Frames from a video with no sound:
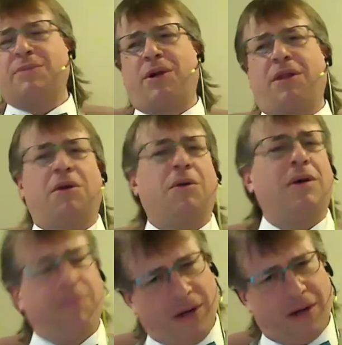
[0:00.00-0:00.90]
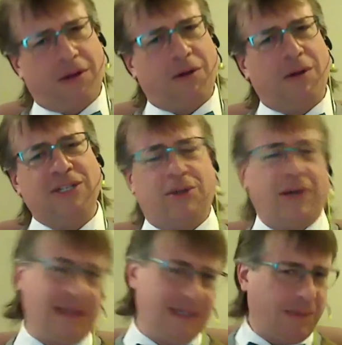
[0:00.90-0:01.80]
part of the question, or
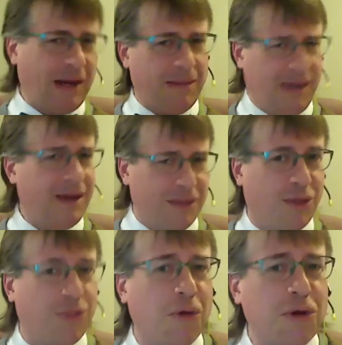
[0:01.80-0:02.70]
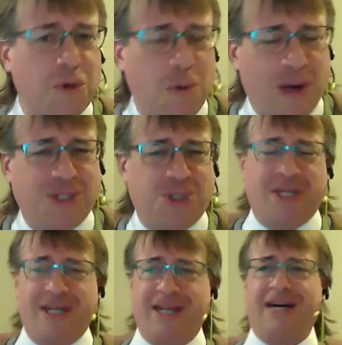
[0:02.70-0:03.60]
at least the third question
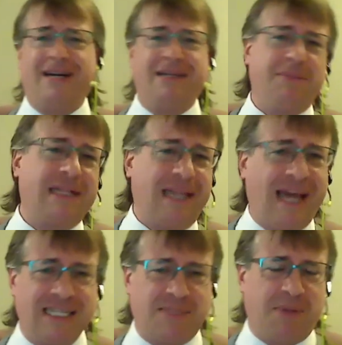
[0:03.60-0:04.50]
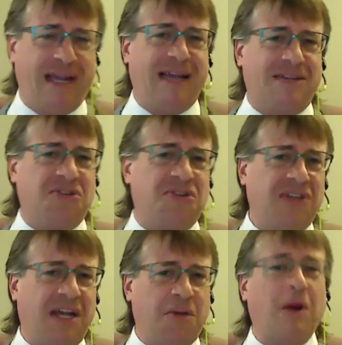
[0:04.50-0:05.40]
I typically ask my guests is
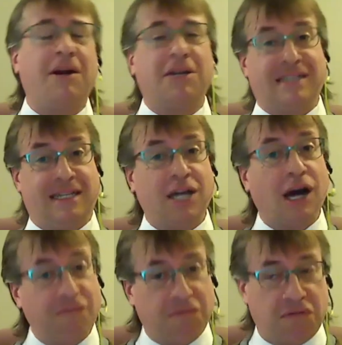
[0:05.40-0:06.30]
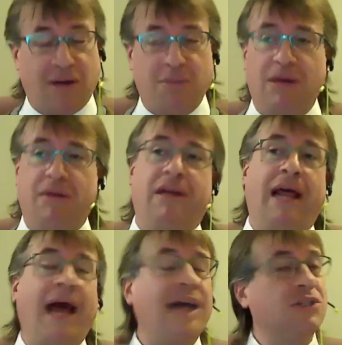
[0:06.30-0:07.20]
that where does it come from? I mean,
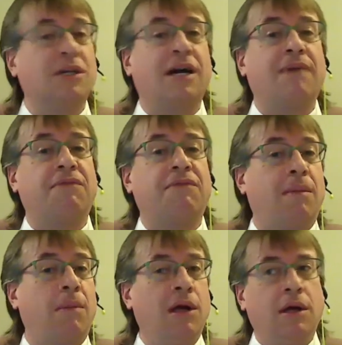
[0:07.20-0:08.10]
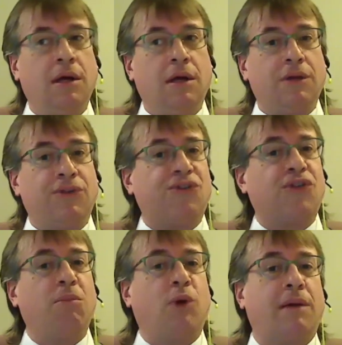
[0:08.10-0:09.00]
it has to come from
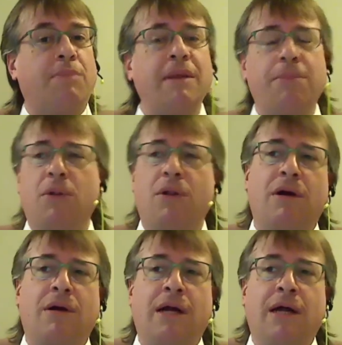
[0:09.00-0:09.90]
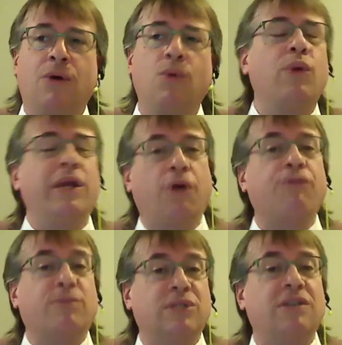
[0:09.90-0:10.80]
somewhere. People are we know
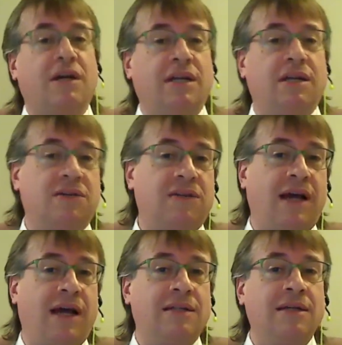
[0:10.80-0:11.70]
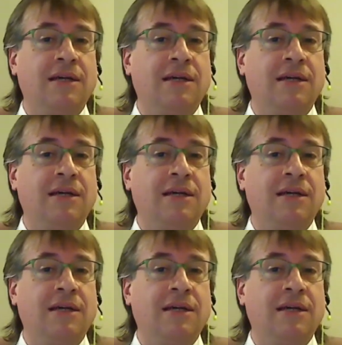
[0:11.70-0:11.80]
from studies that